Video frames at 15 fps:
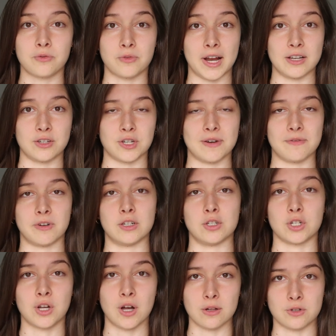French and
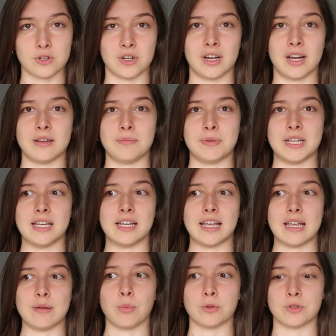French culture and being
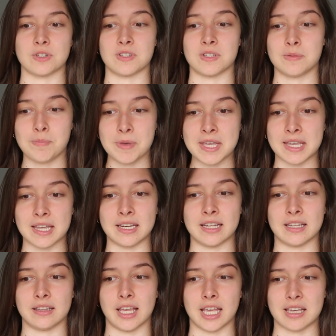able to speak in
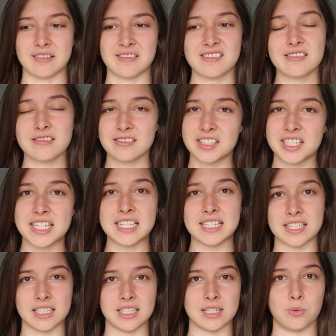it like
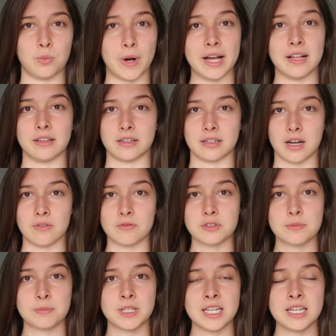decently well and
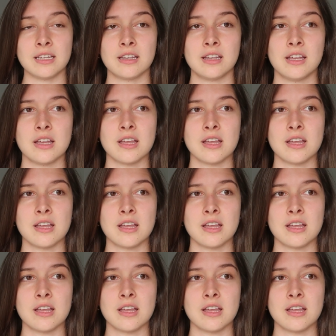comfortably,